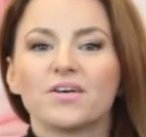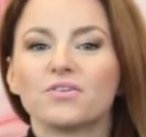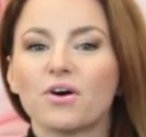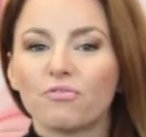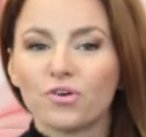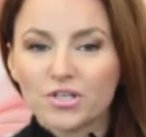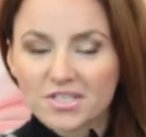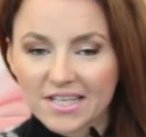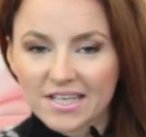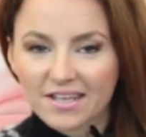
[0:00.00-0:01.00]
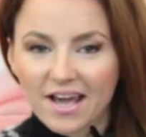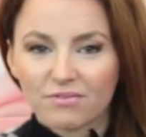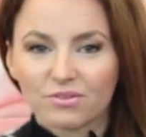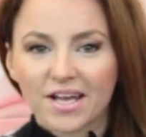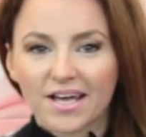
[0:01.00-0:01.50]
The first thing that
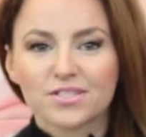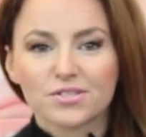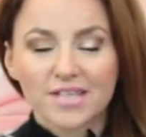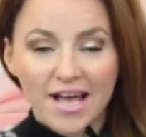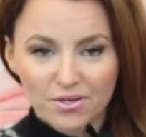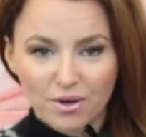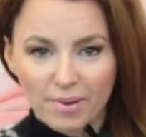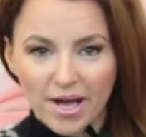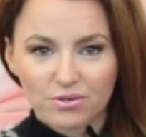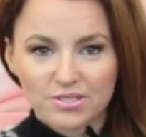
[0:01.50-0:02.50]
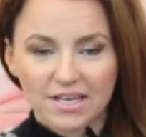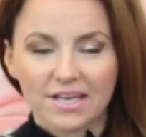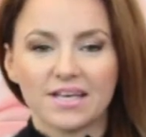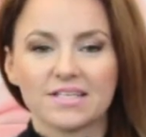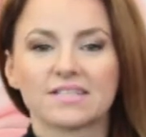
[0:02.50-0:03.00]
I would like to tell you about
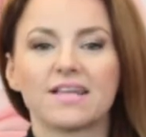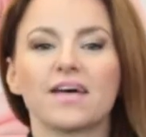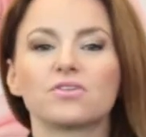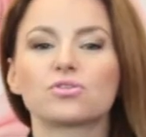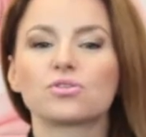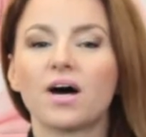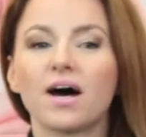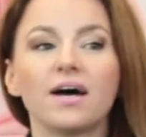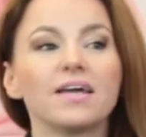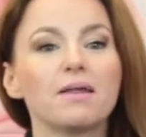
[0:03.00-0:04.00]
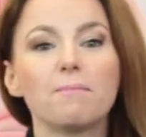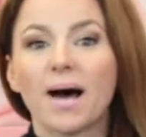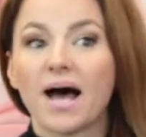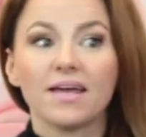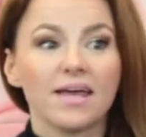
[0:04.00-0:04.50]
is that try and
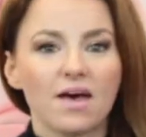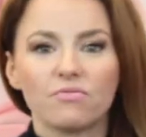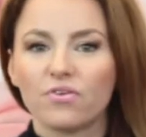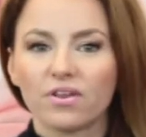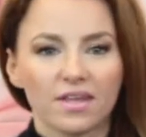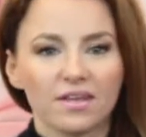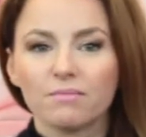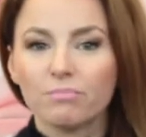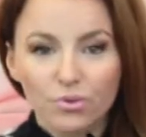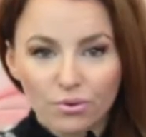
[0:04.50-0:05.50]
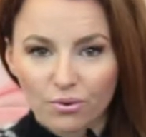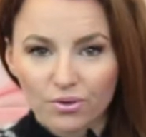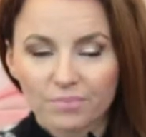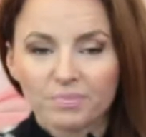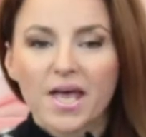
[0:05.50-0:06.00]
buy everything in
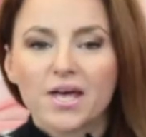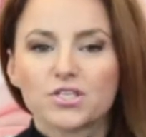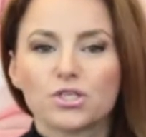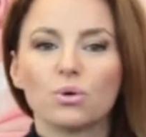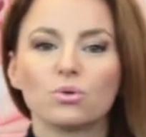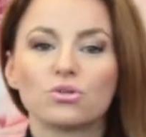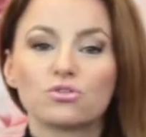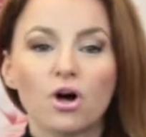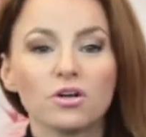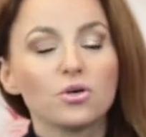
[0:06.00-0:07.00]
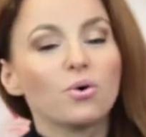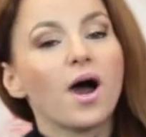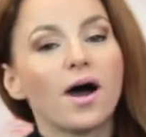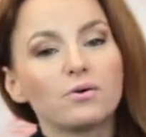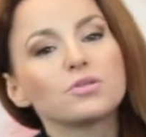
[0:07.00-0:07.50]
bulk. So run your
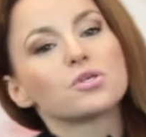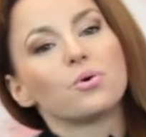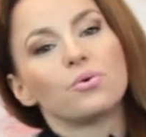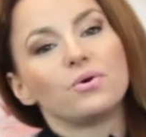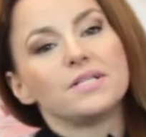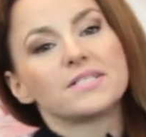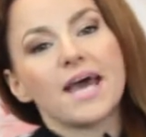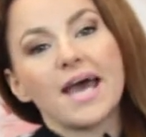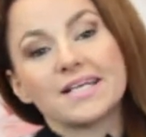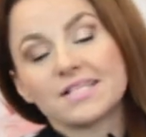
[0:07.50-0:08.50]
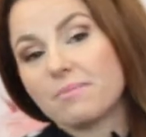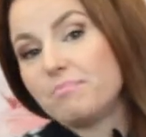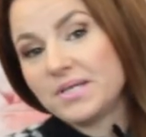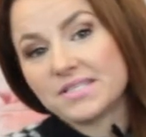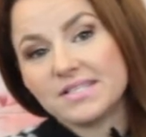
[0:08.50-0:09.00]
household as a
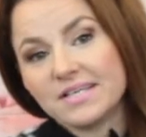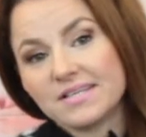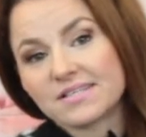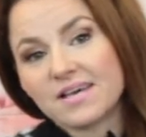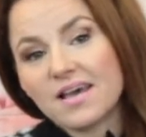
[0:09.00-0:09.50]
business.